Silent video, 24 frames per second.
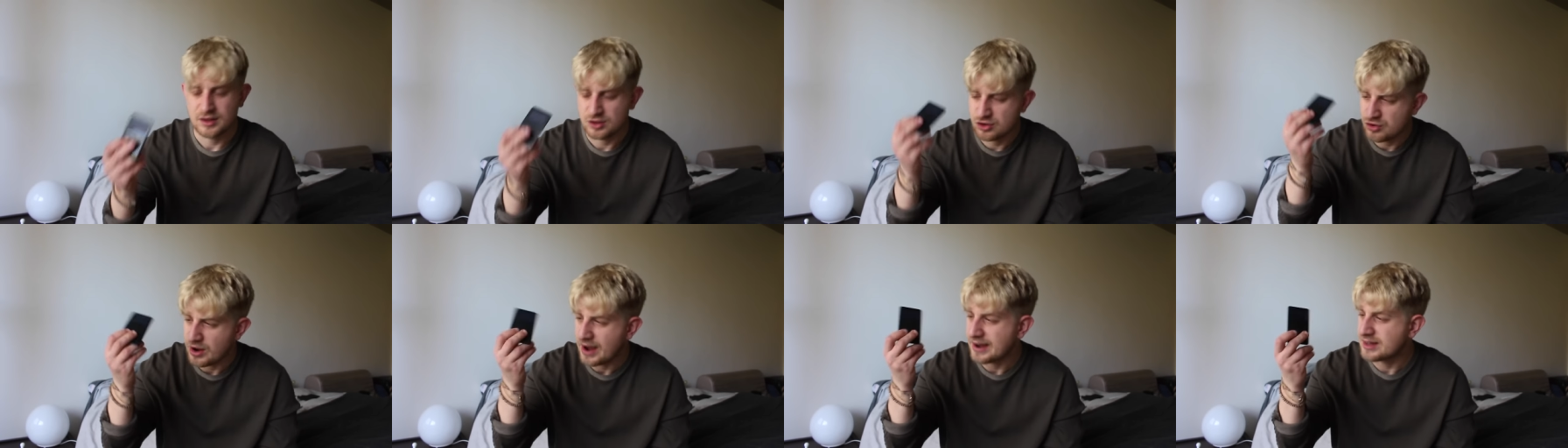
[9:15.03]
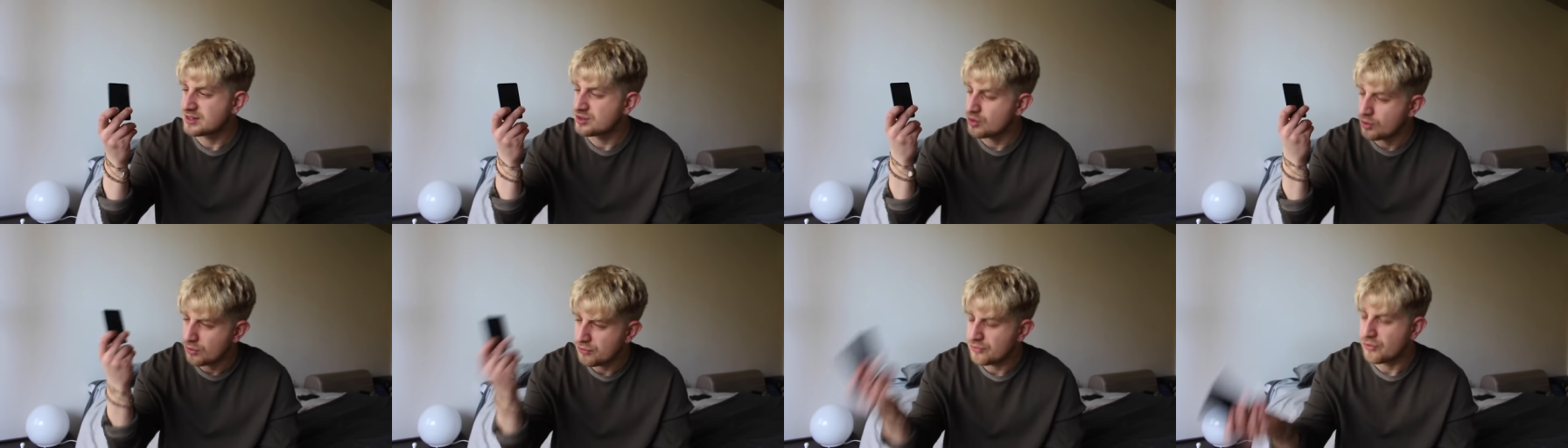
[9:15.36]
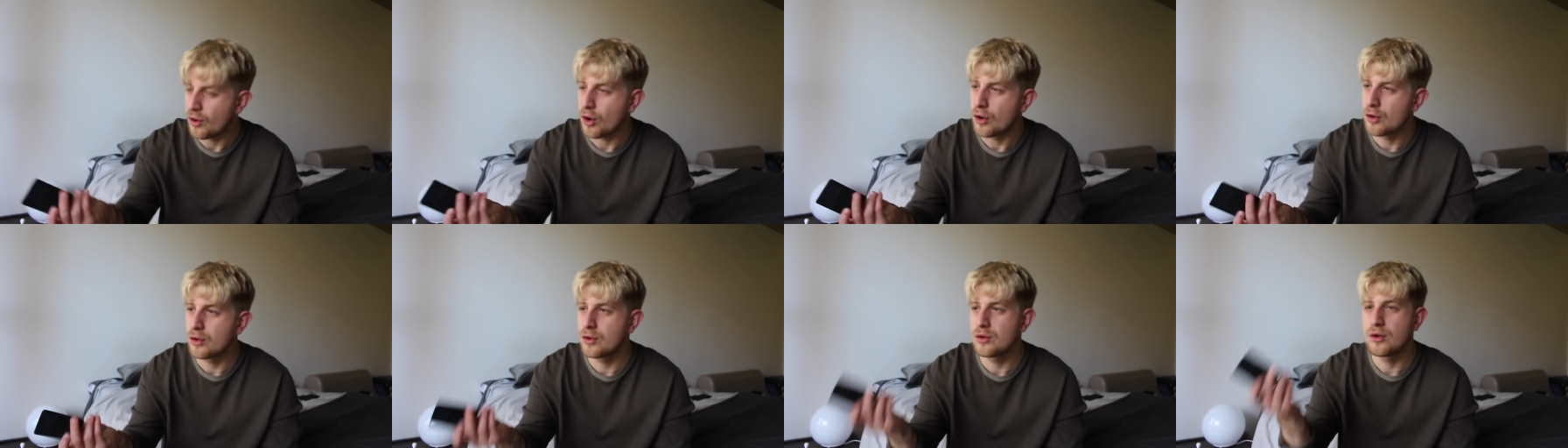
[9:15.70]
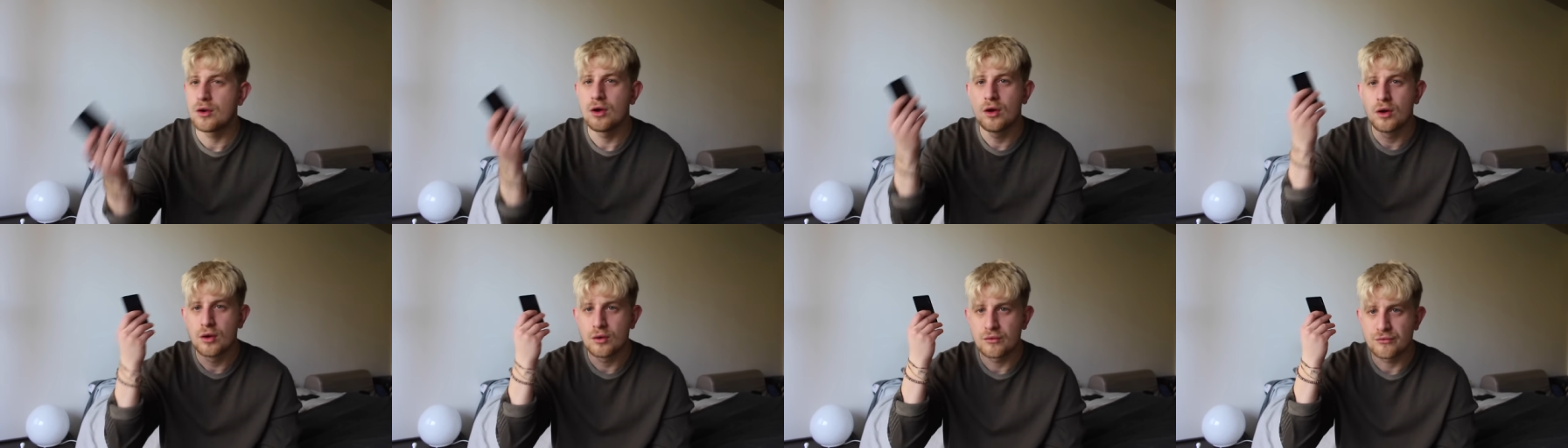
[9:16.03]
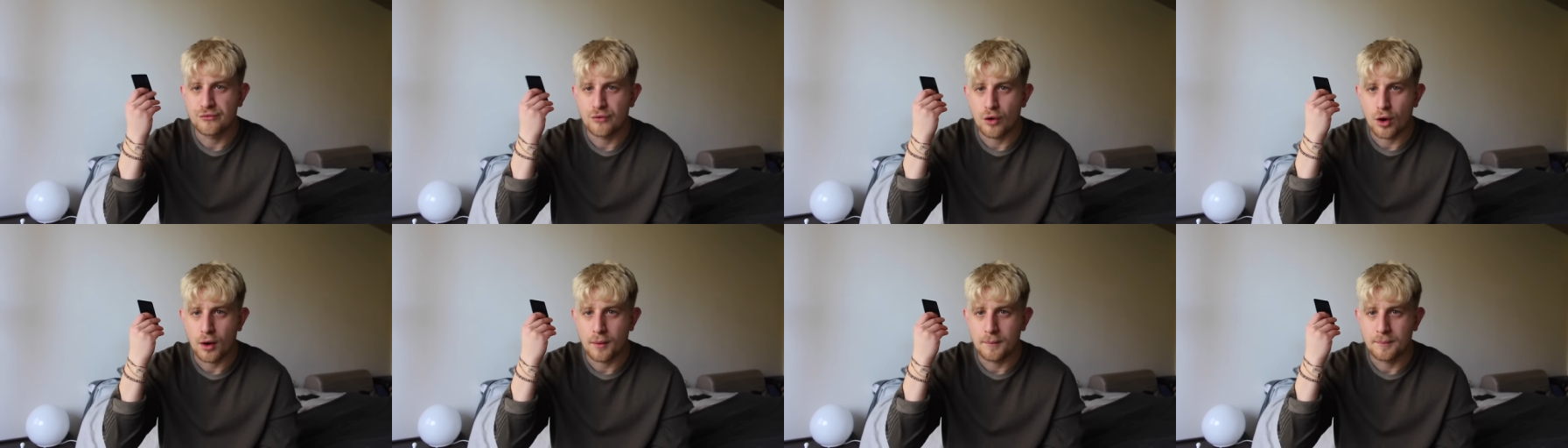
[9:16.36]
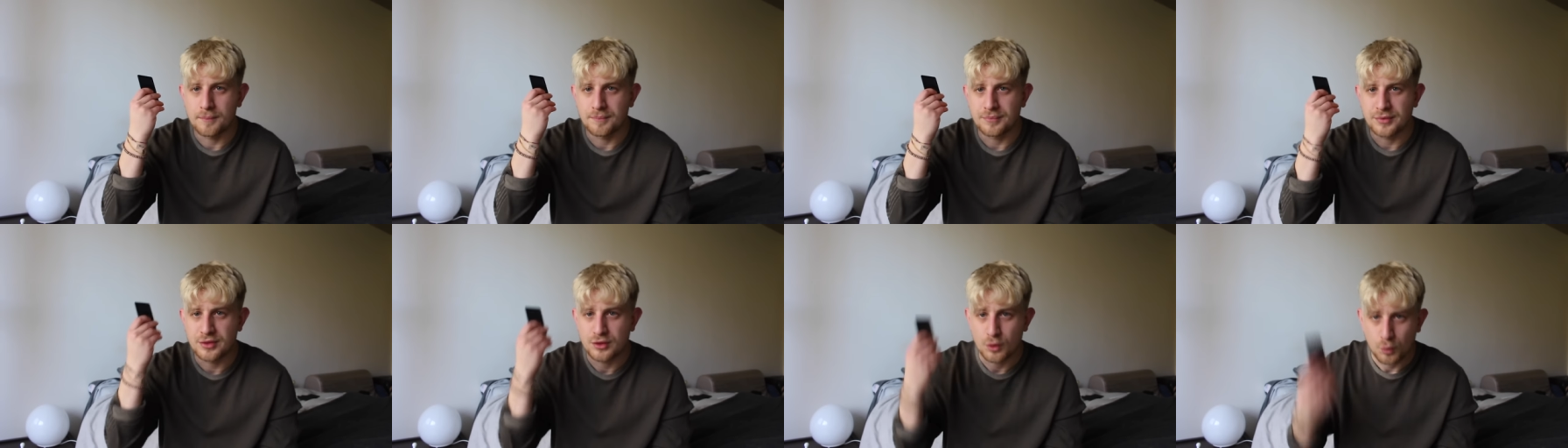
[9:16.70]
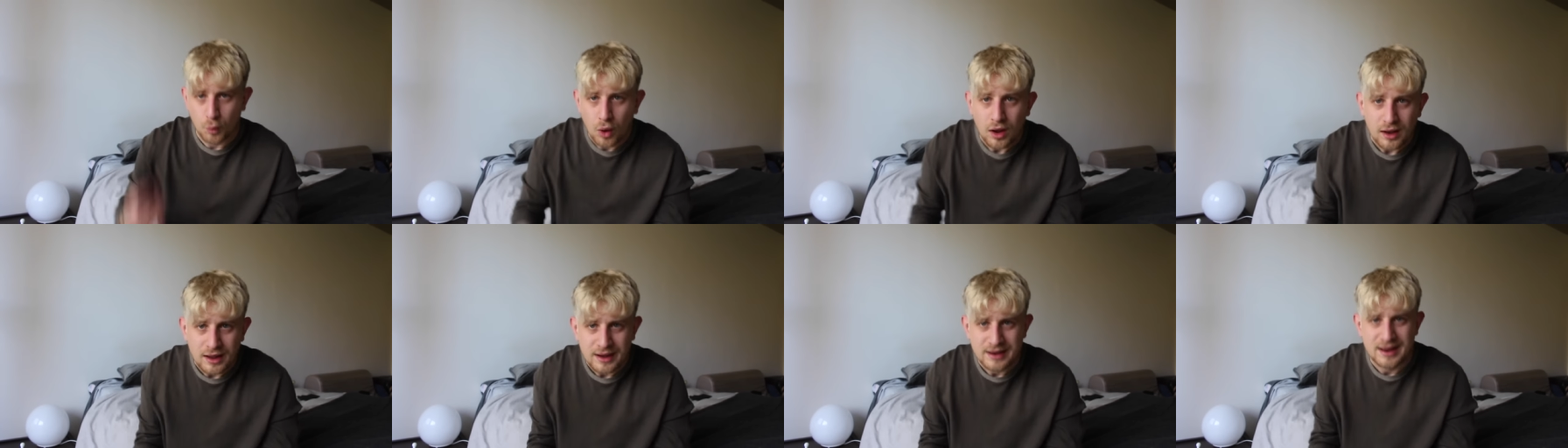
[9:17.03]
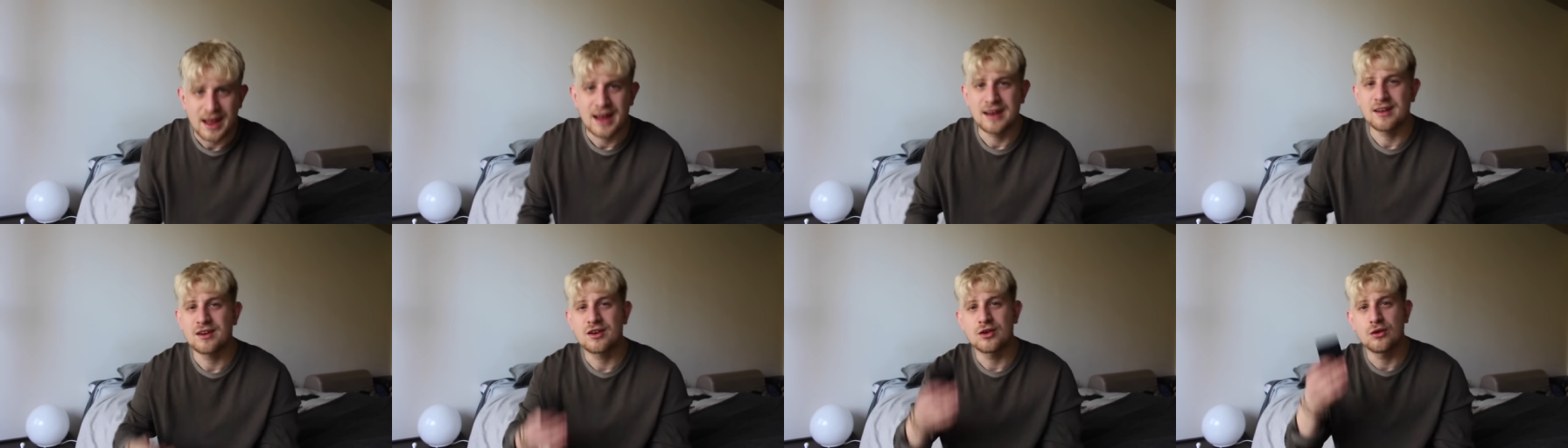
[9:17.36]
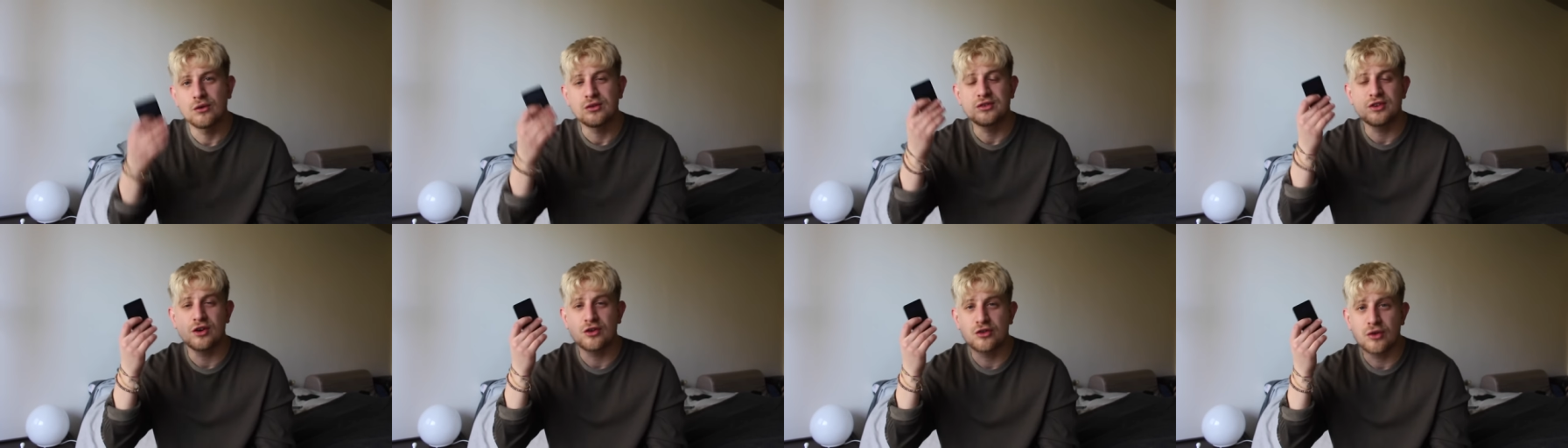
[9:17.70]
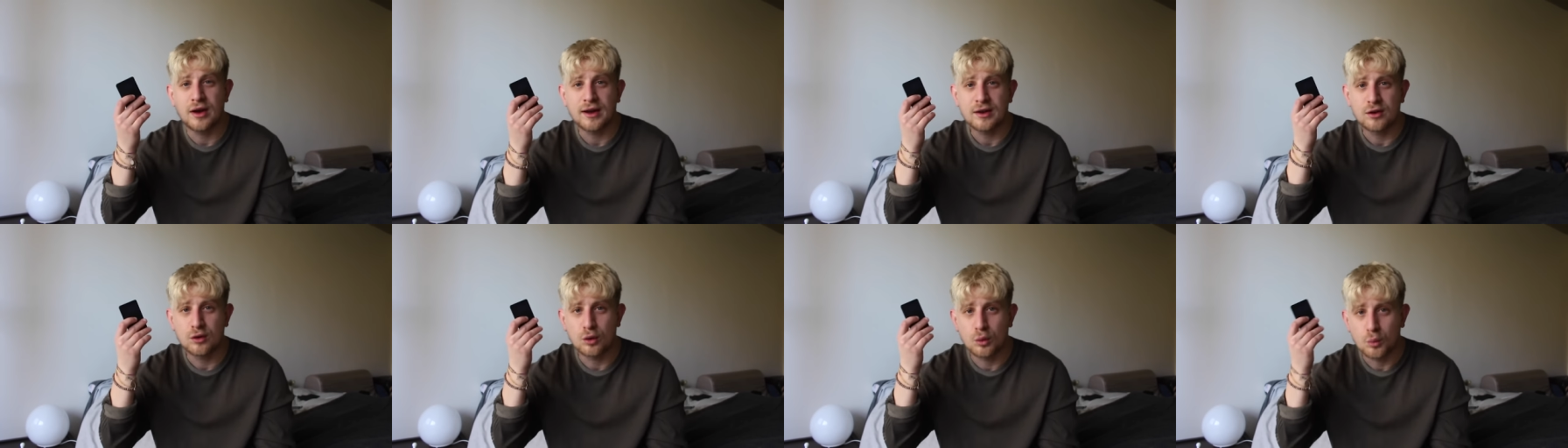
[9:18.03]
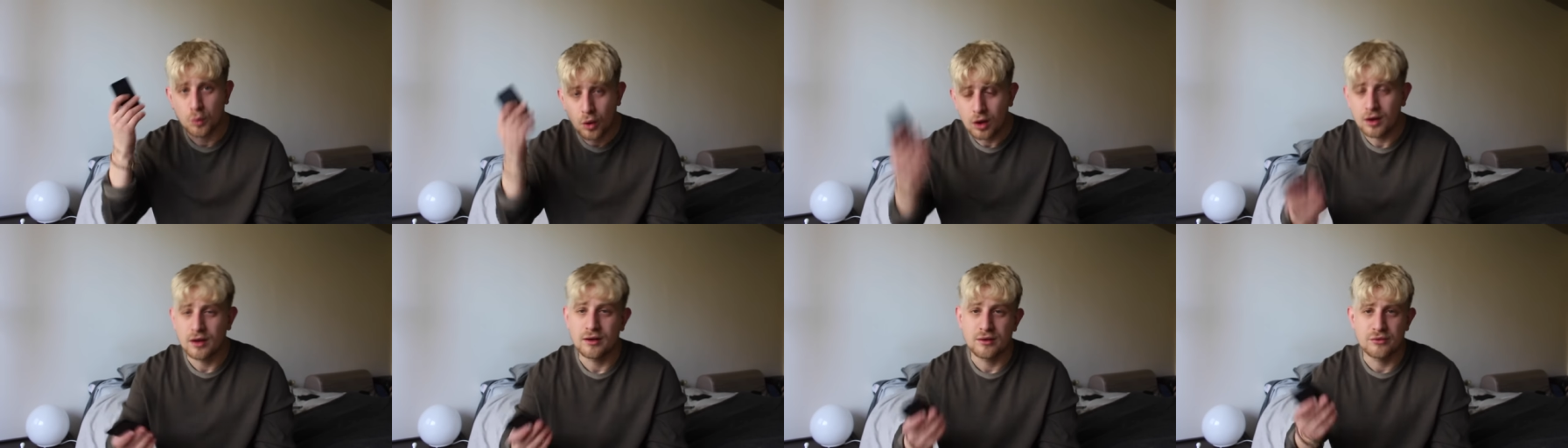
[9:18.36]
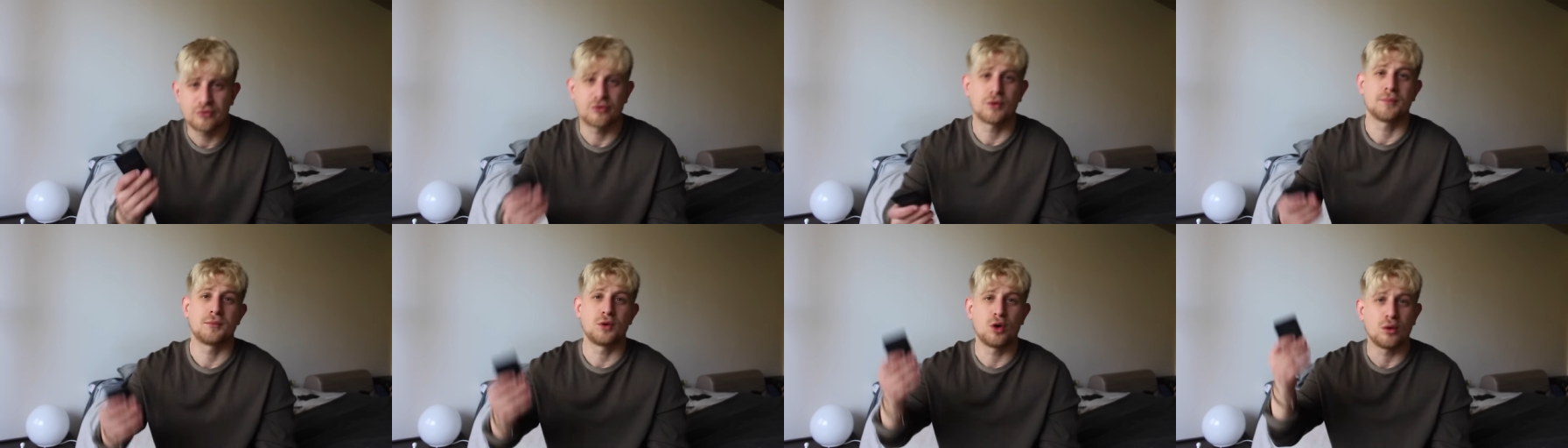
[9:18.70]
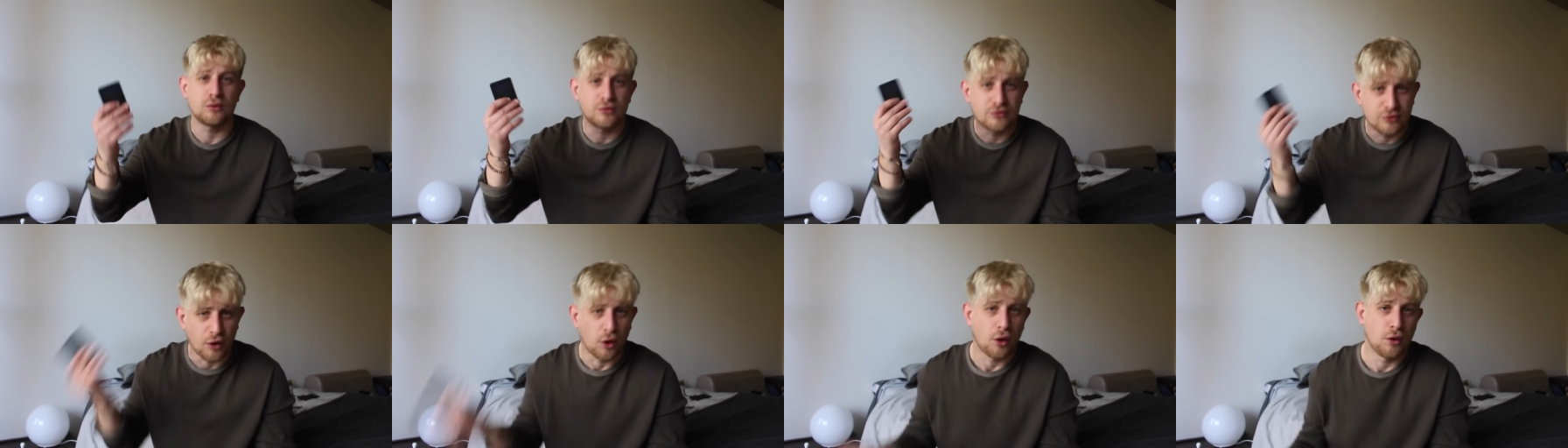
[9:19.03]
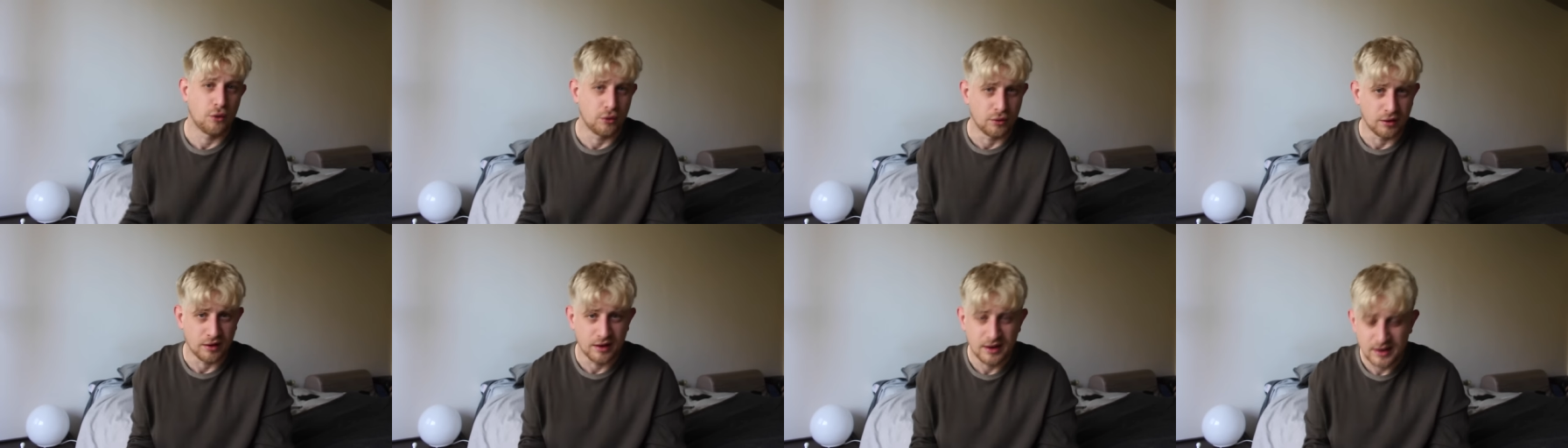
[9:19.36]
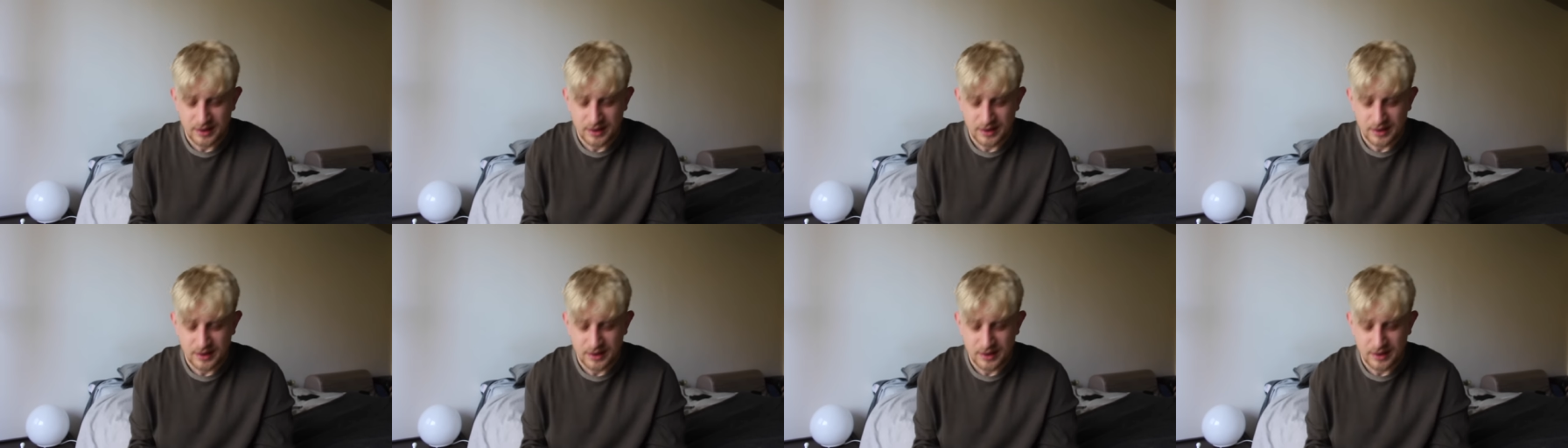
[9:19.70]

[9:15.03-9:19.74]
It tracks your phone from the wallet and it can also track your wallet from your phone.